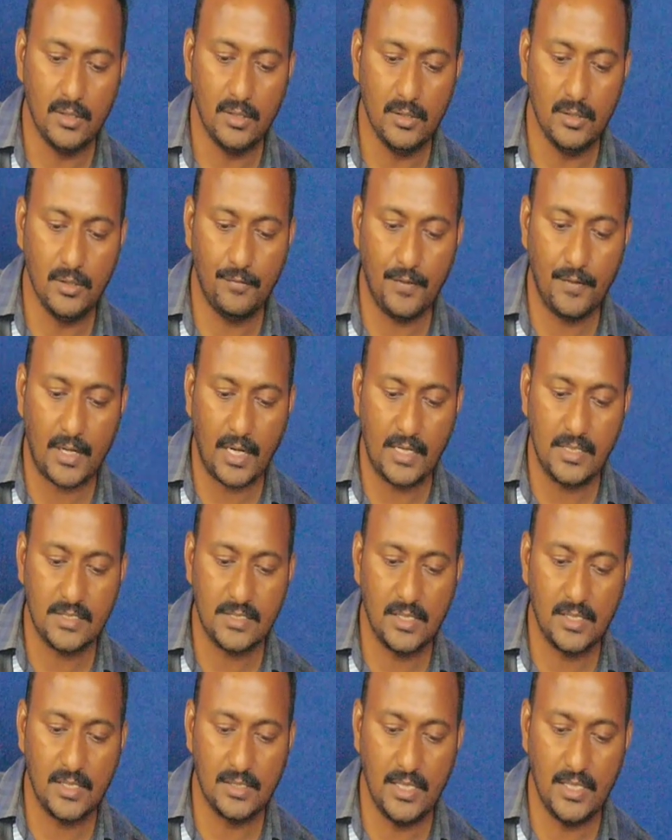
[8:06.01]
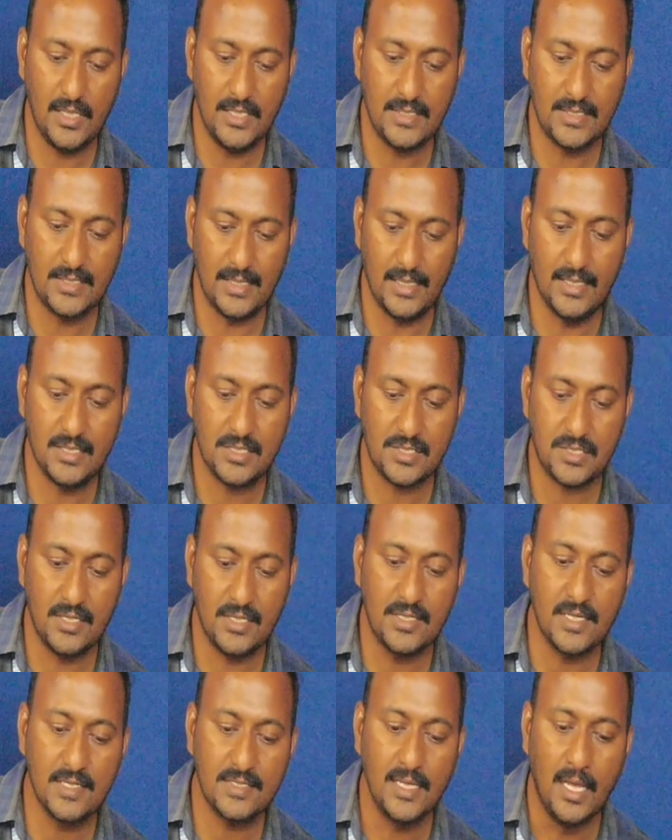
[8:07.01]
if we consider these
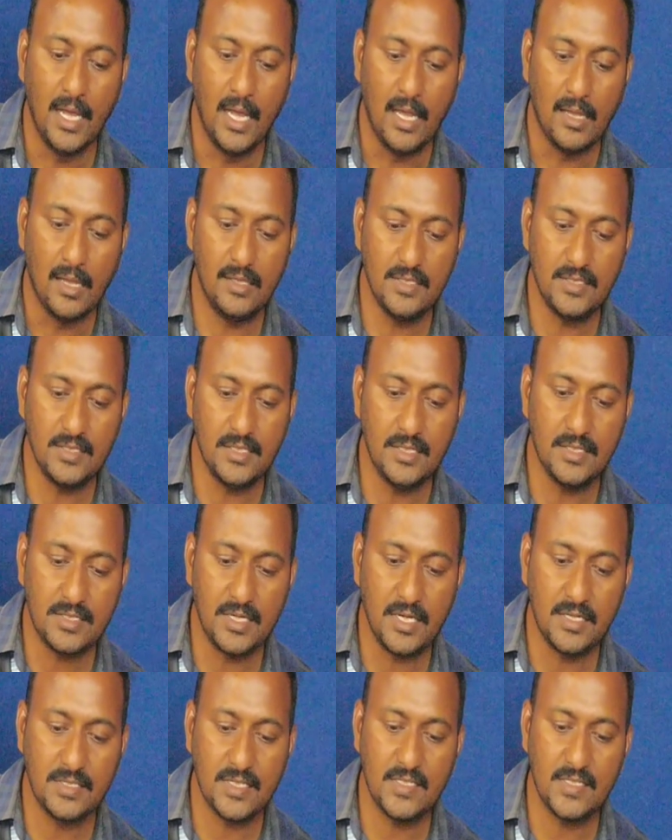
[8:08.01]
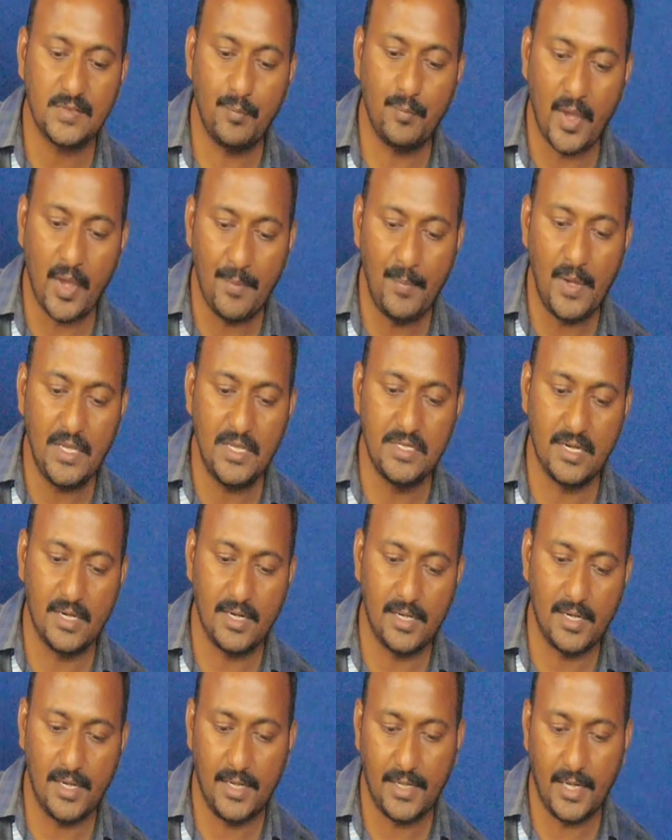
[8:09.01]
instances may be
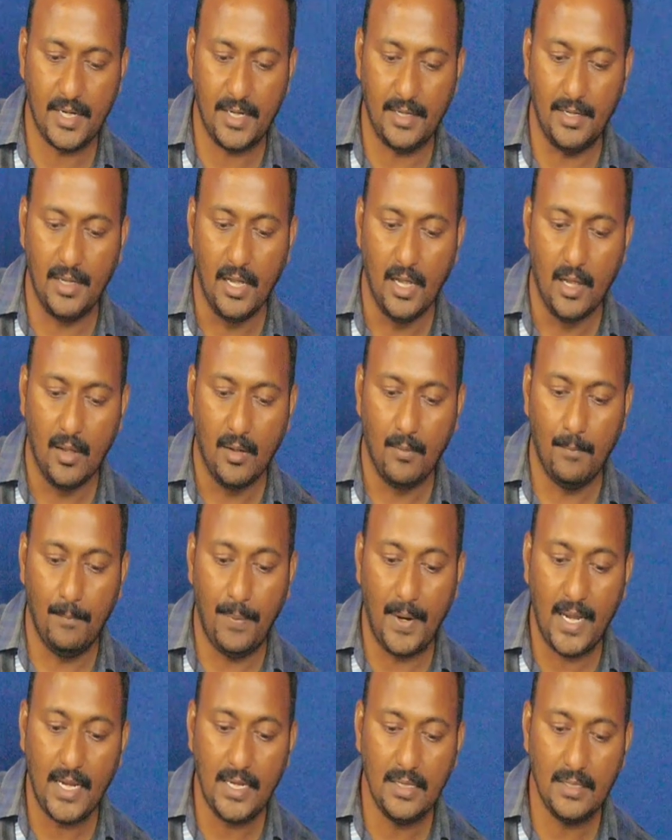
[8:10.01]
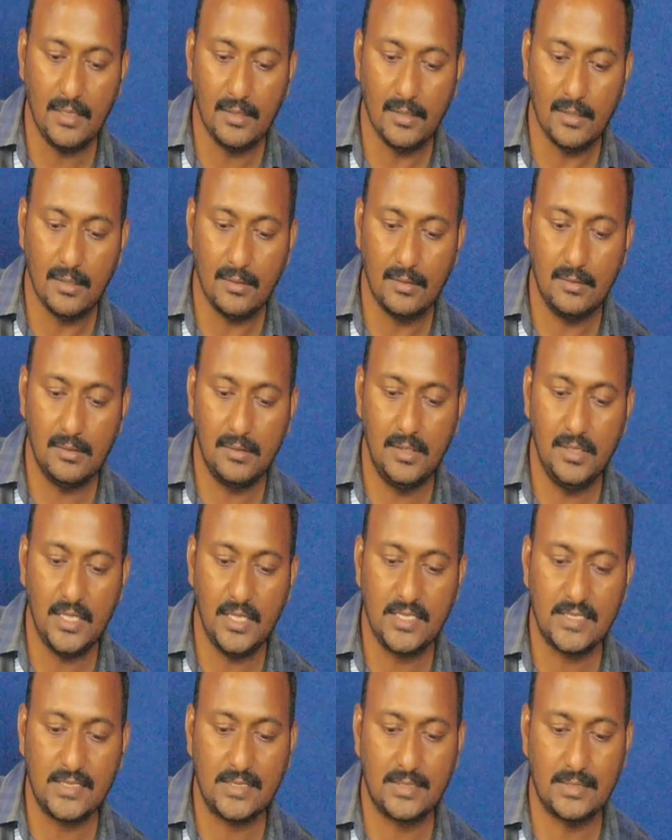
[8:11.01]
generated by
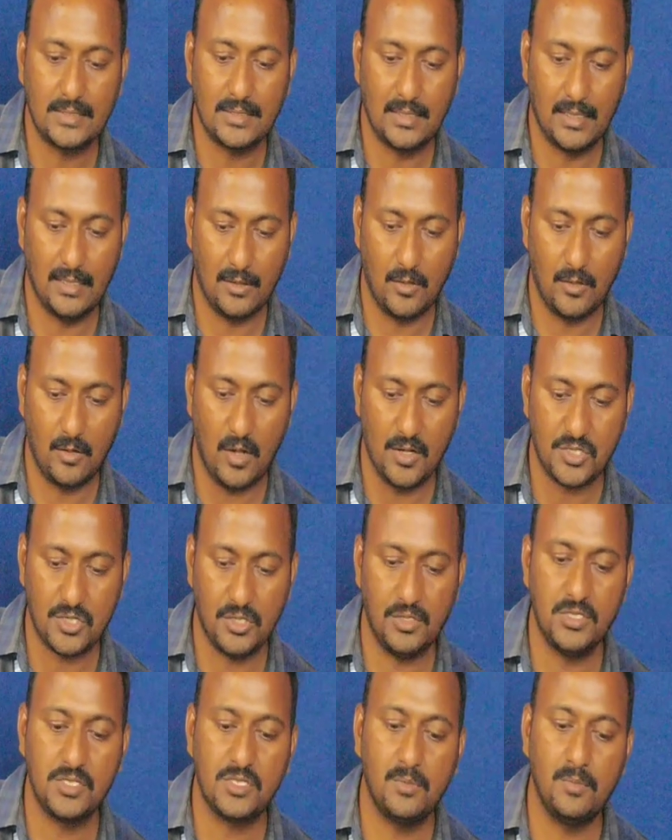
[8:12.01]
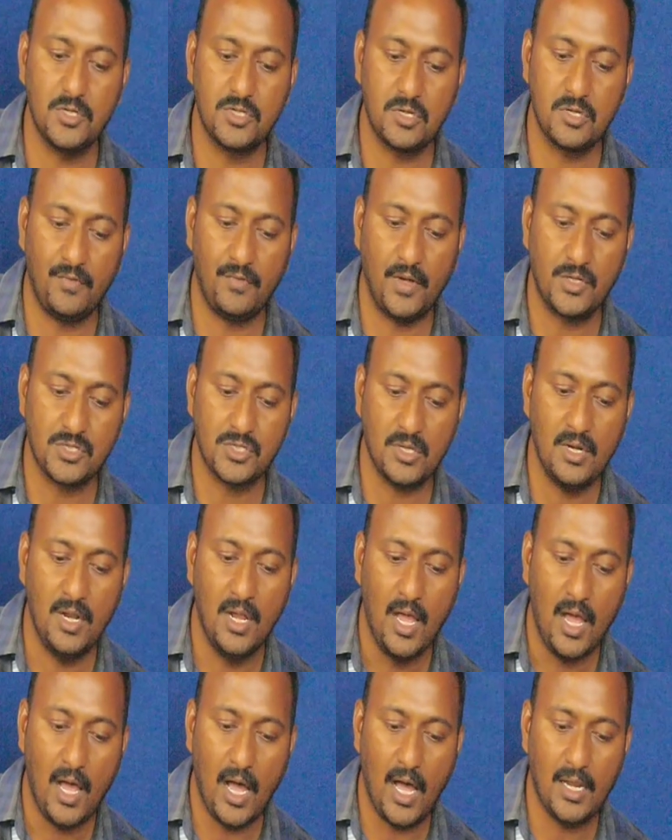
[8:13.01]
this Gaussian distribution function,
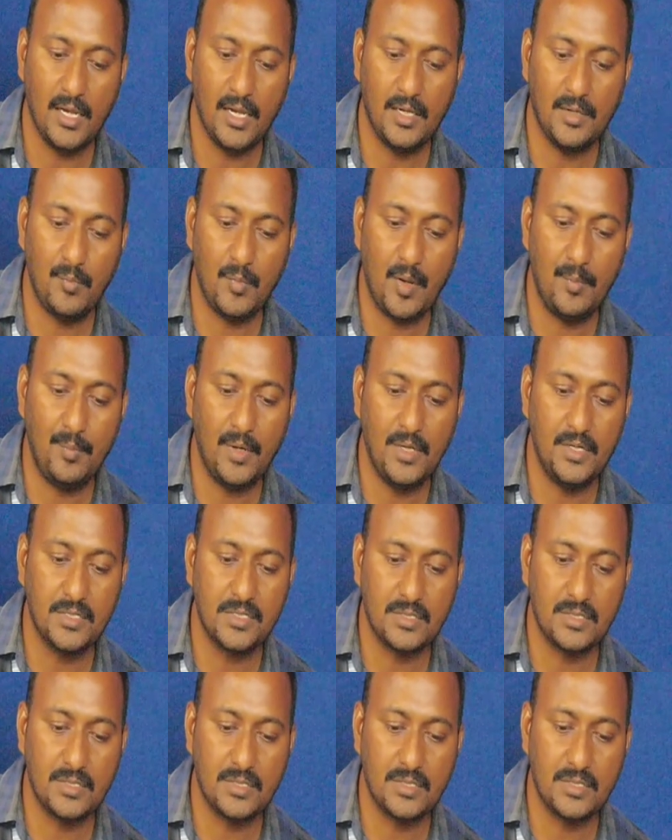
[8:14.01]
or it may be